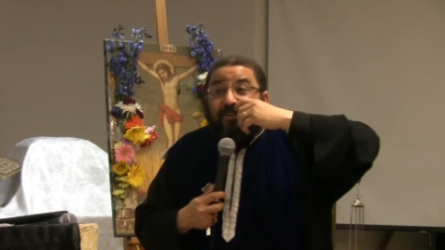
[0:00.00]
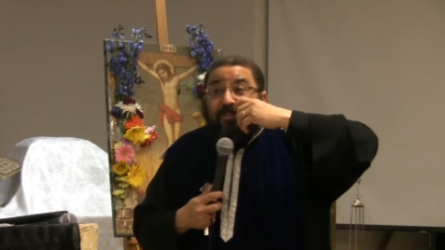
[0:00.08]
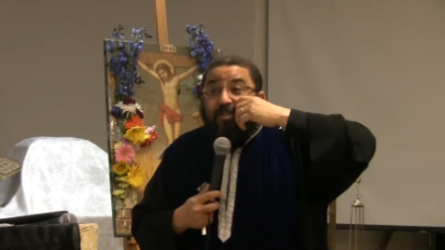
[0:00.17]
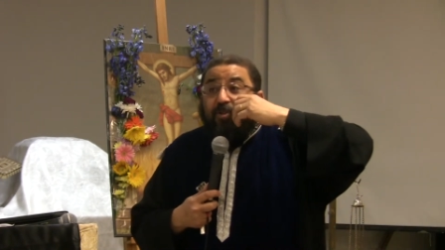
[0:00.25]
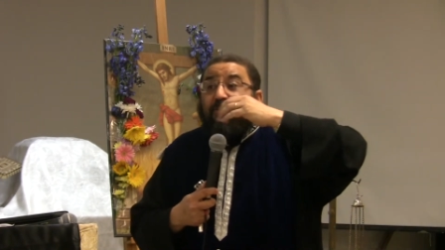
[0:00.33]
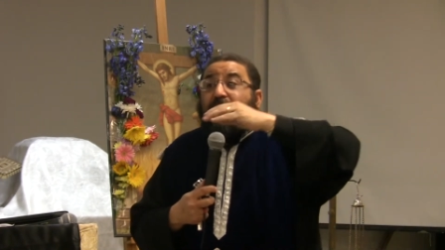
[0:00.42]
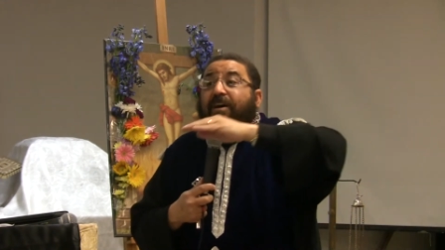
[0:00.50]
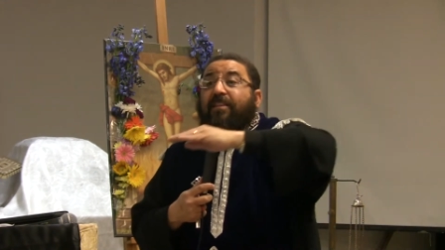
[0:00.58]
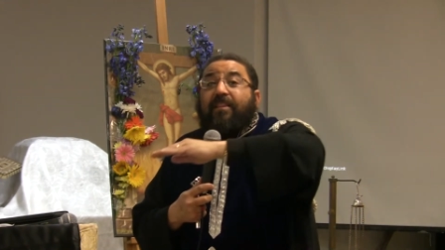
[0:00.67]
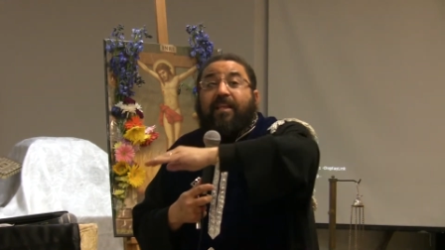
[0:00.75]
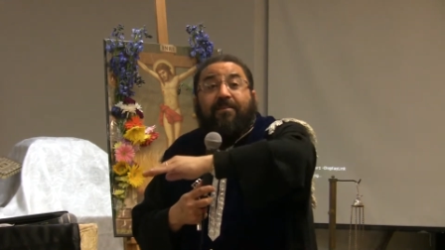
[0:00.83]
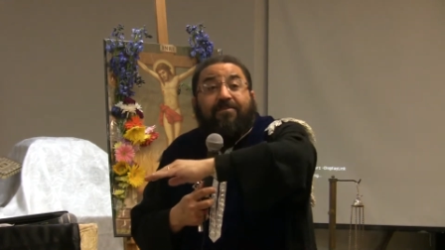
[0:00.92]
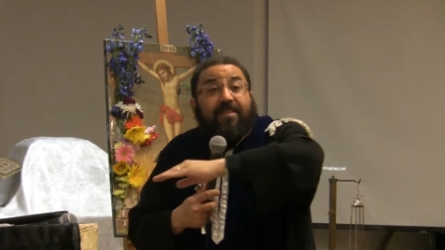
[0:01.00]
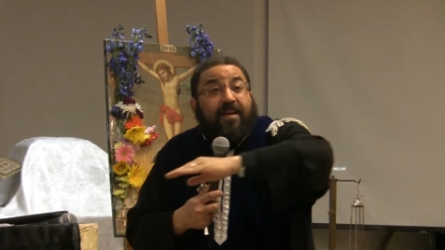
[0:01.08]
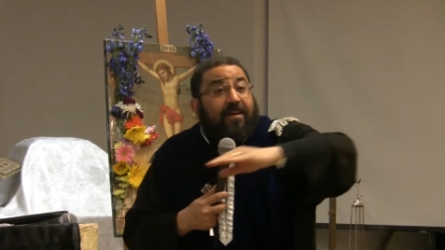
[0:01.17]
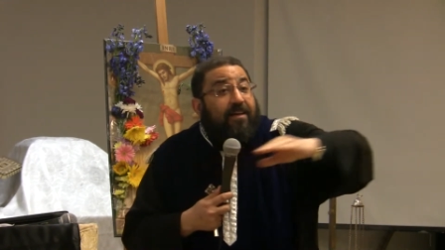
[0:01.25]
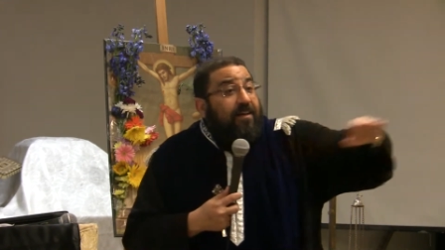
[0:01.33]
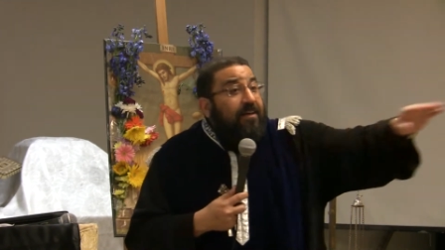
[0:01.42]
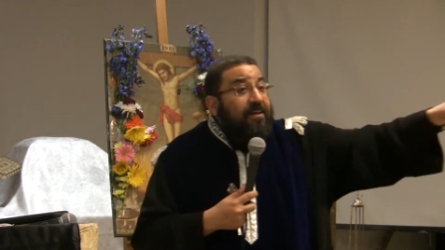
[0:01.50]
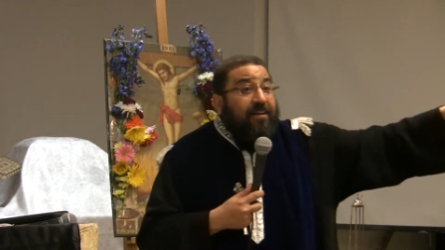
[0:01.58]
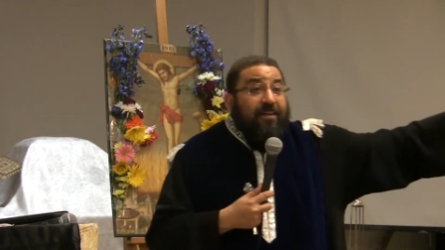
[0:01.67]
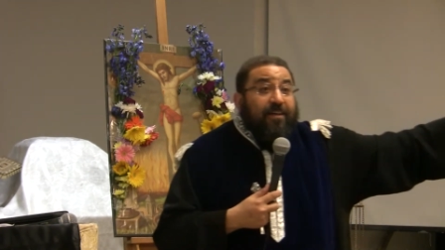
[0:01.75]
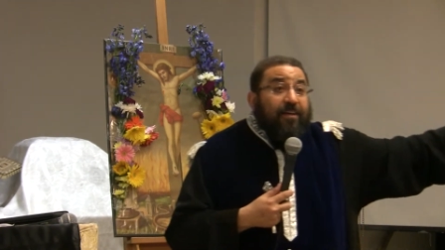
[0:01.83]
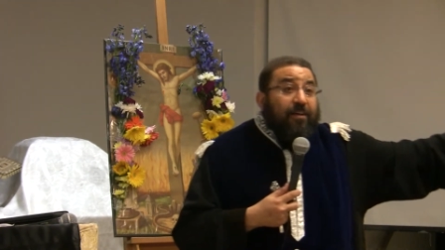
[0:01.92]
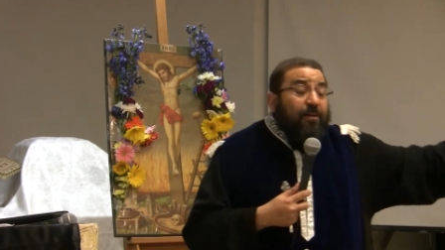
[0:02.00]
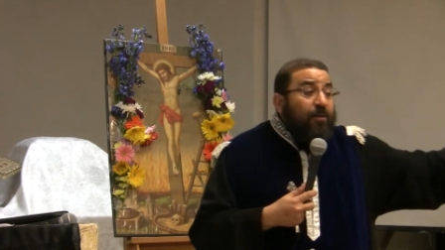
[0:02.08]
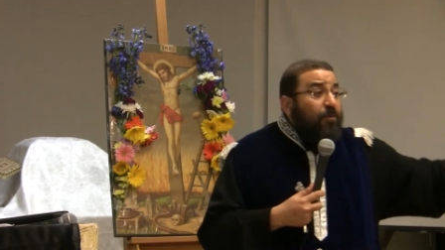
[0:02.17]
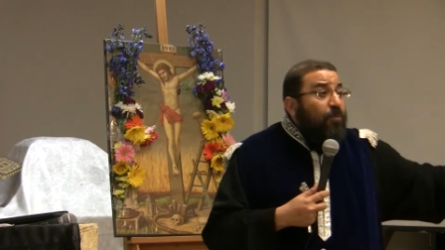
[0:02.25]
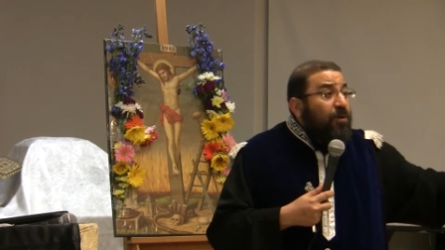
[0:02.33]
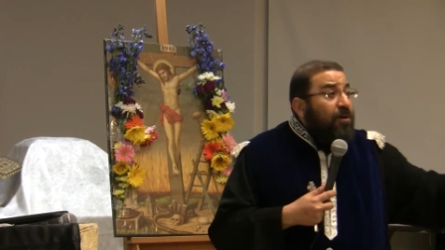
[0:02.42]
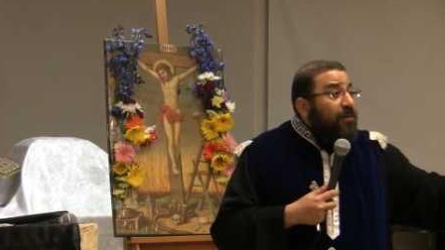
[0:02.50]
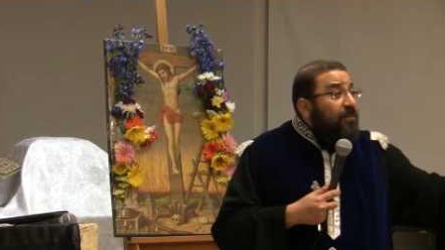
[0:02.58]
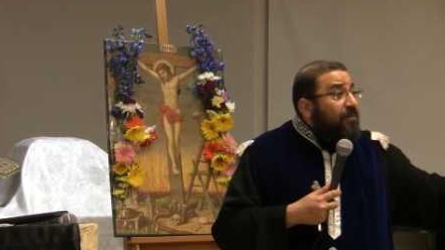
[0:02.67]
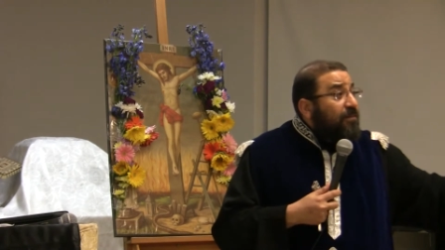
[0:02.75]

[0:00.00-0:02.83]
So God loved the world.